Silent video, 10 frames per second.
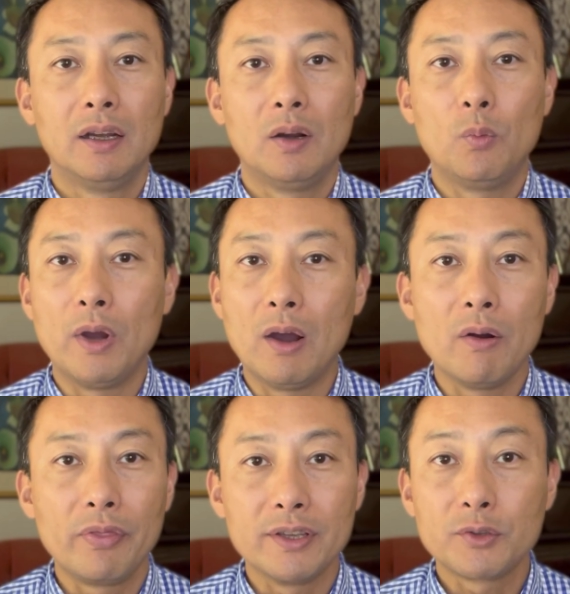
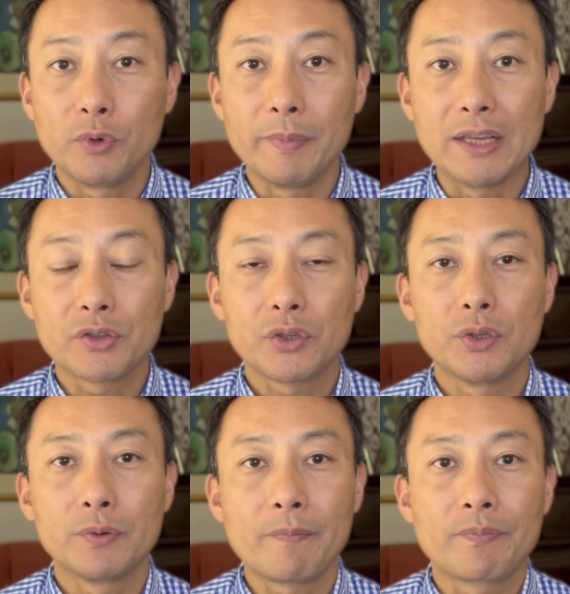While this remains
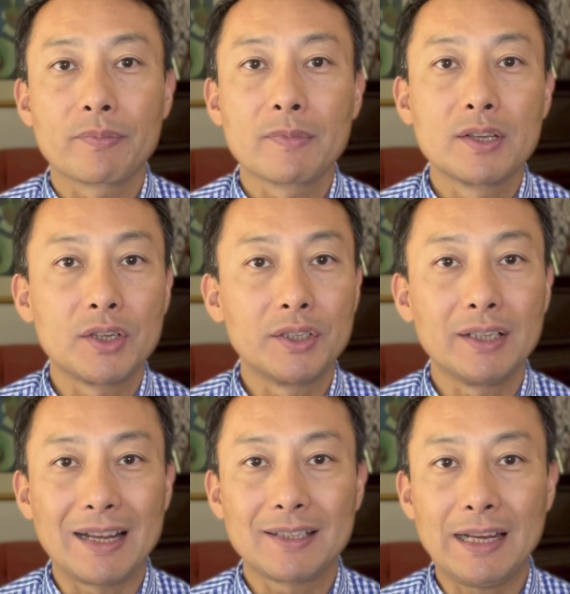true, certain
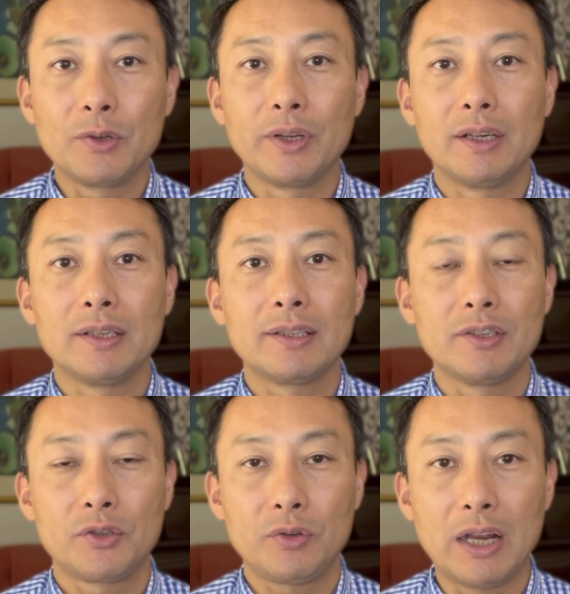accelerators and
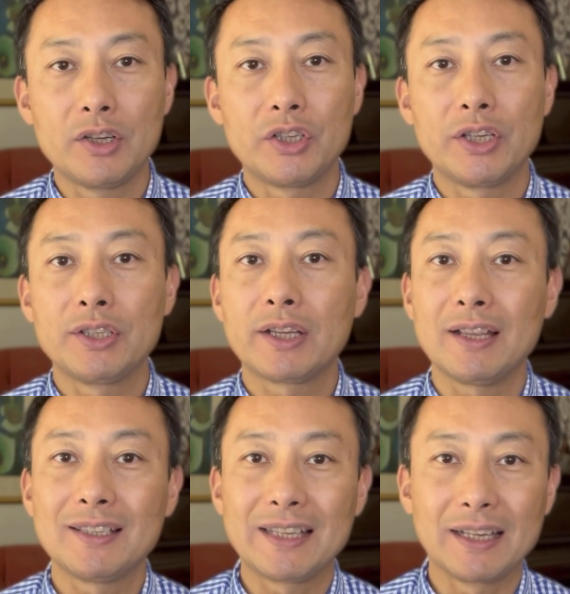strategies can
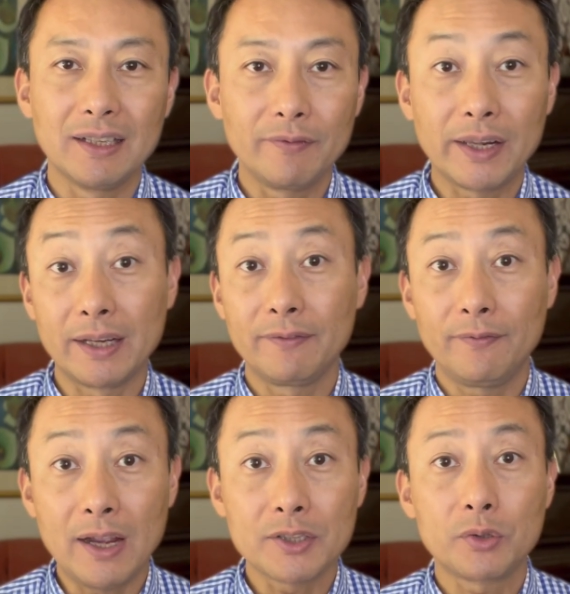significantly
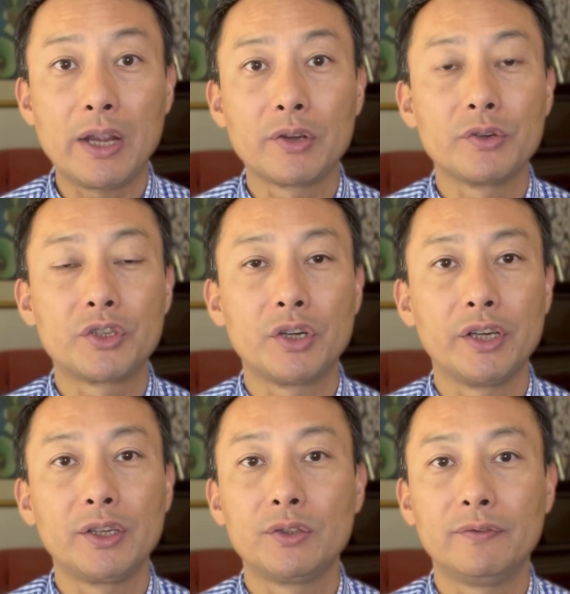fast-track your
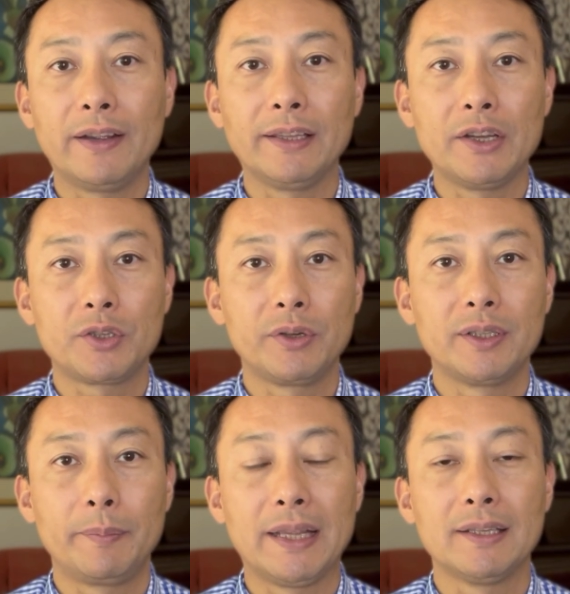journey to financial
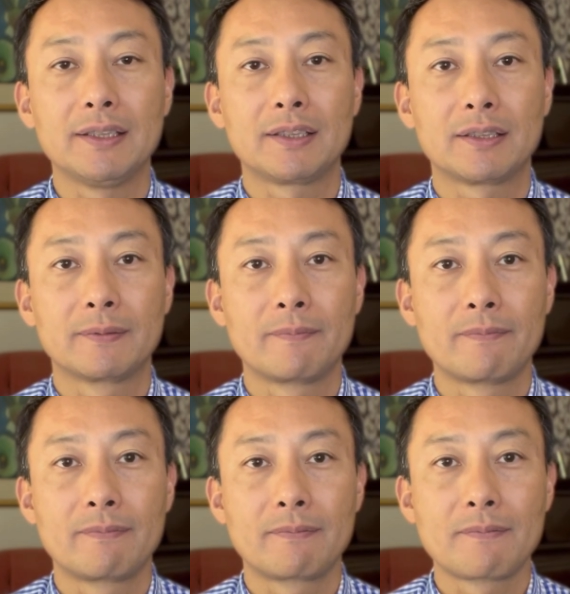independence.
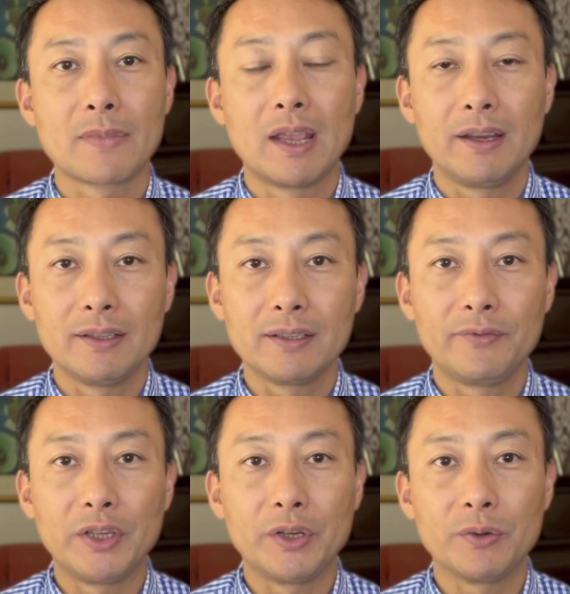In this
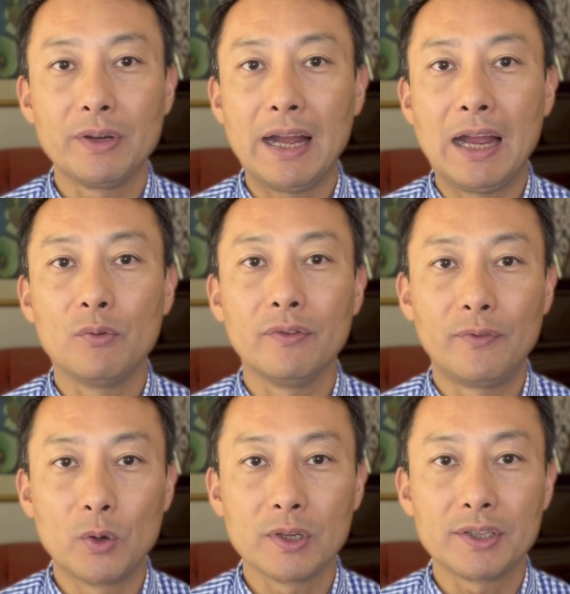video, I will
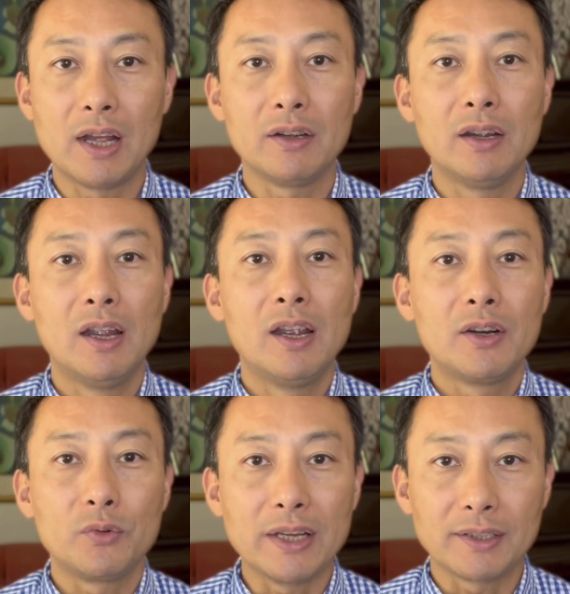focus on
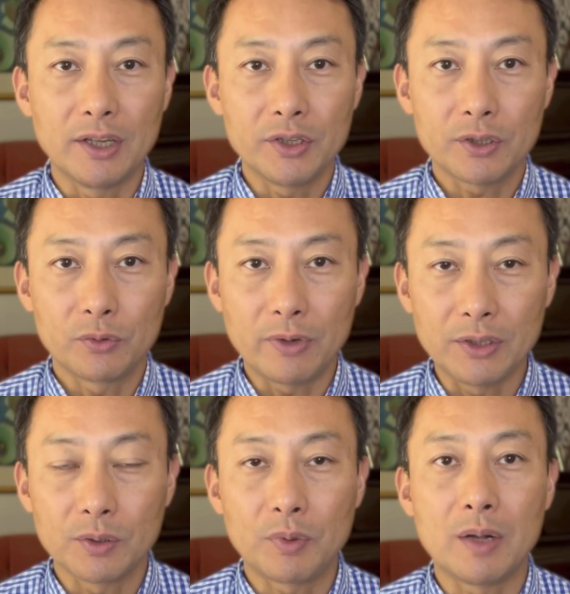residential
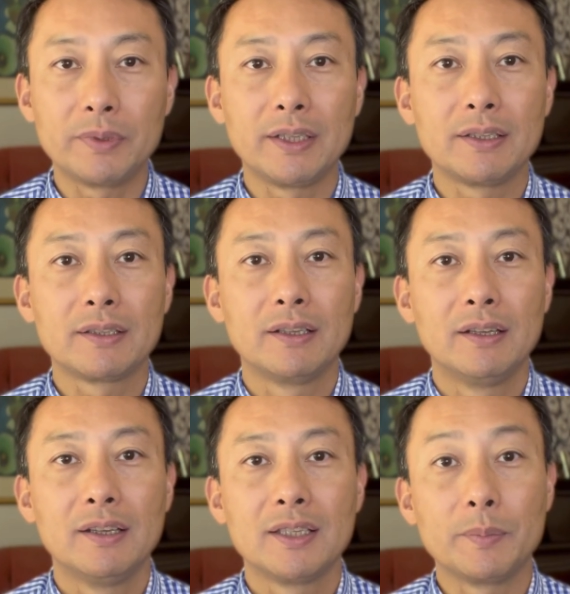rental properties,
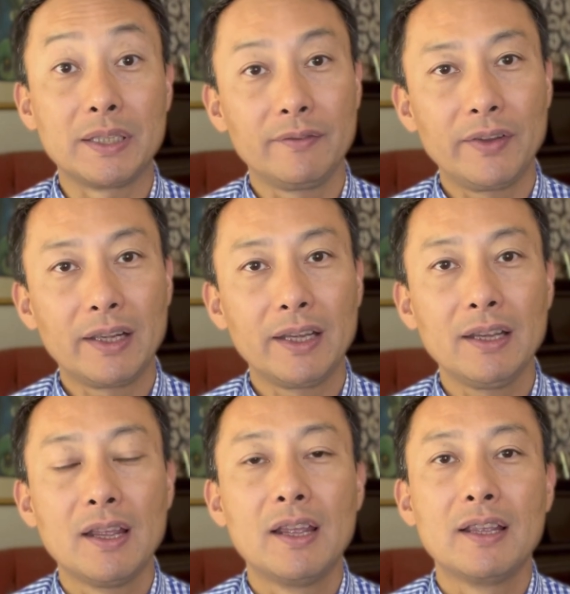
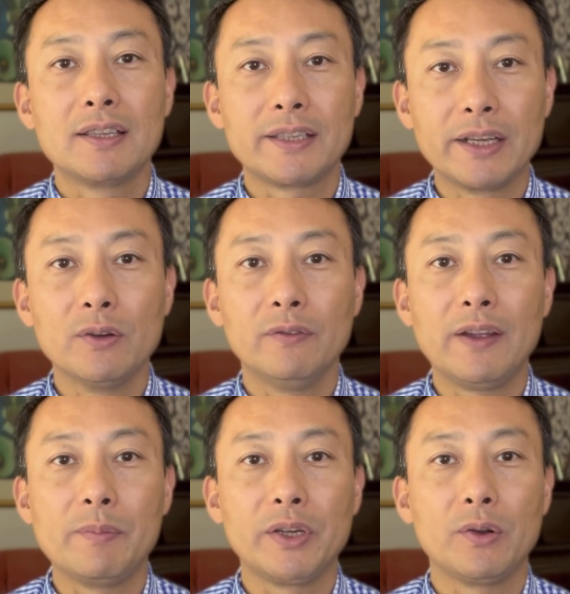specifically
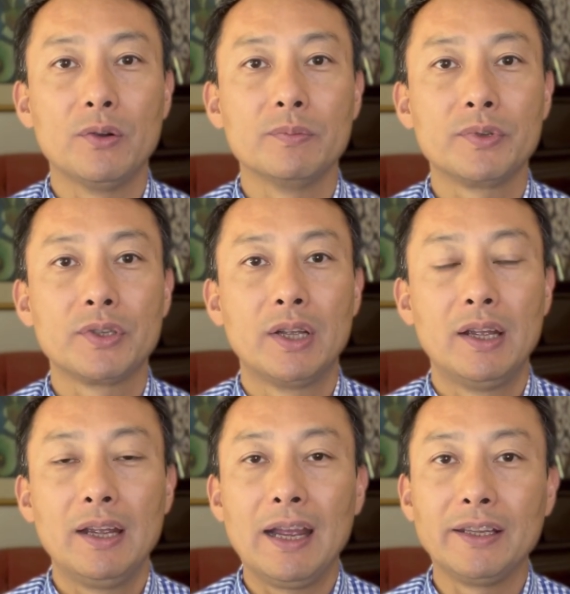single-family homes,
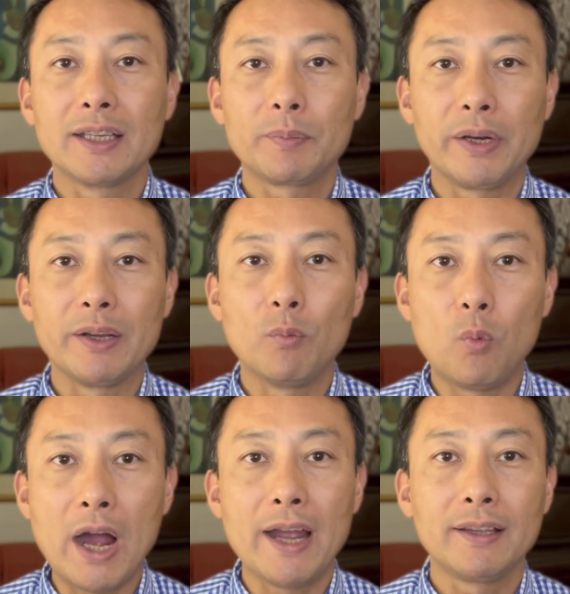and explain
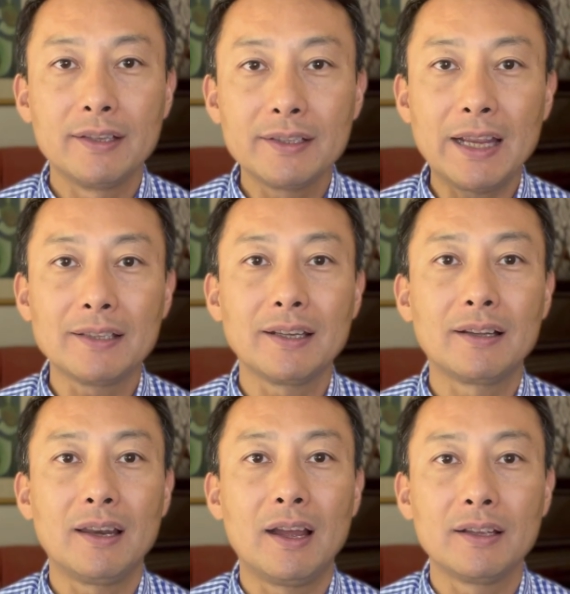why this asset
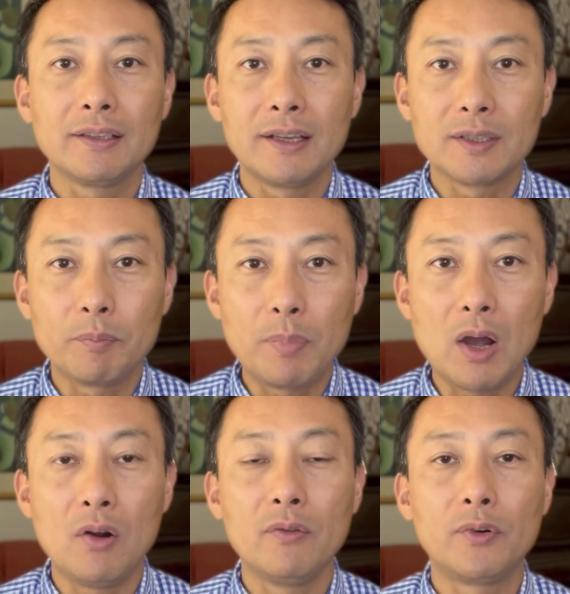class is a
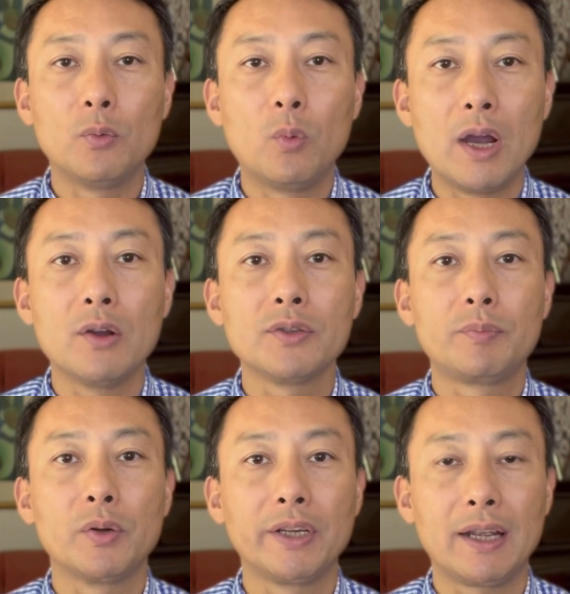powerful
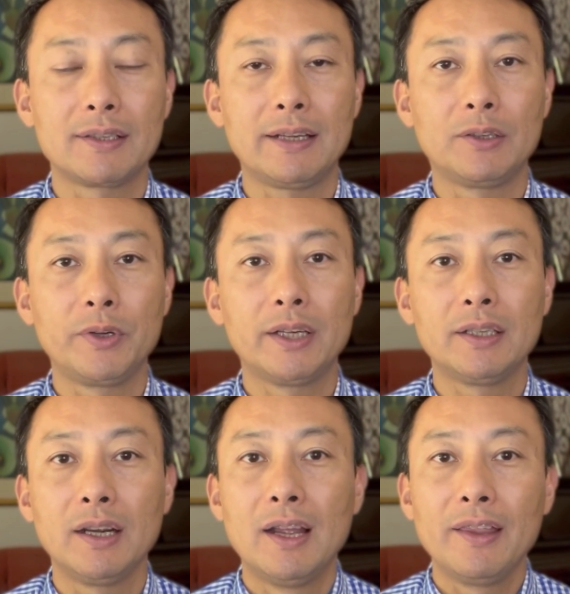wealth-building
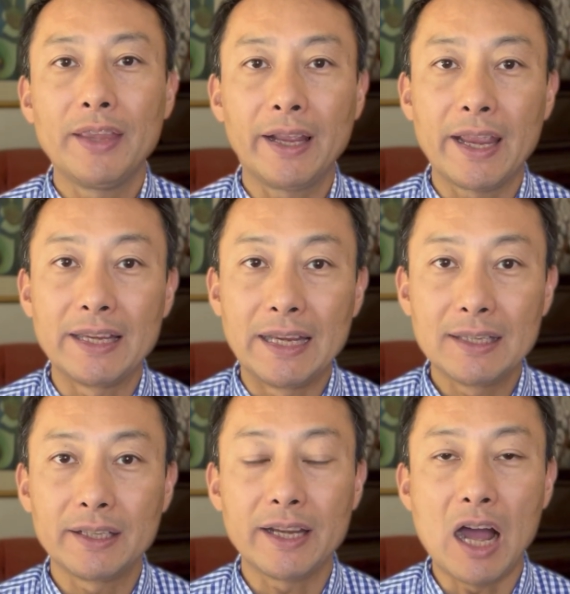accelerator that can
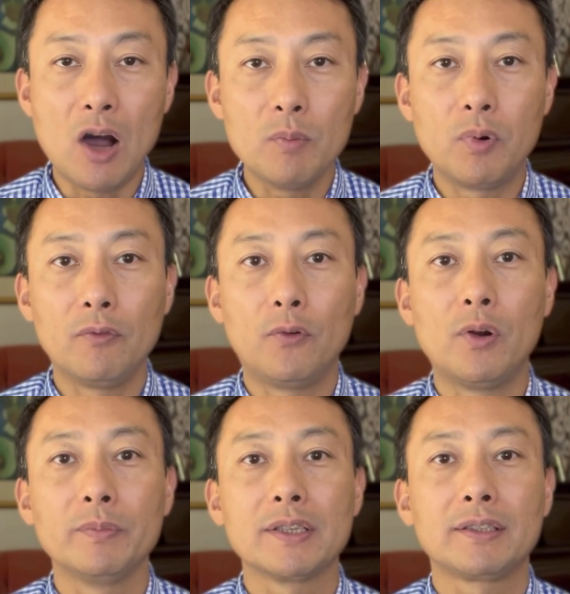easily
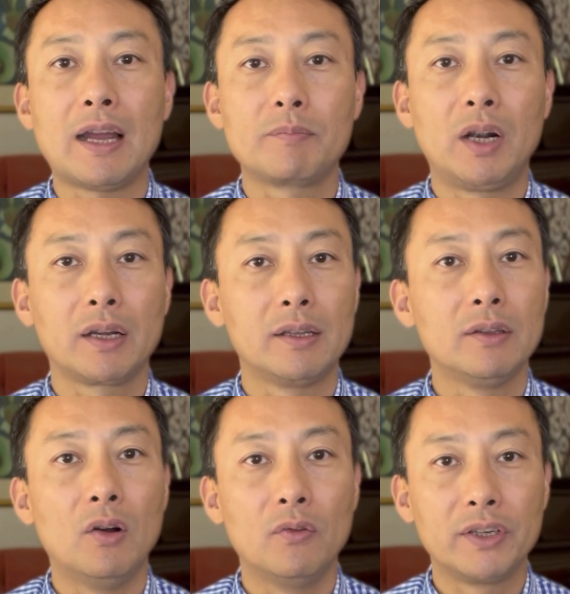outperform the stock market
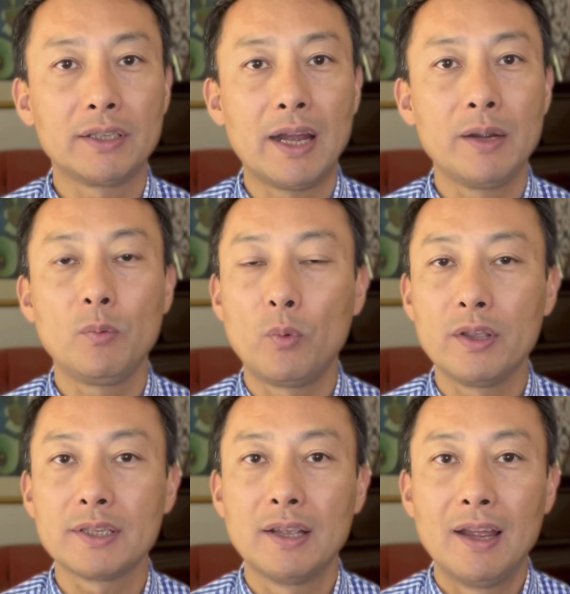over time with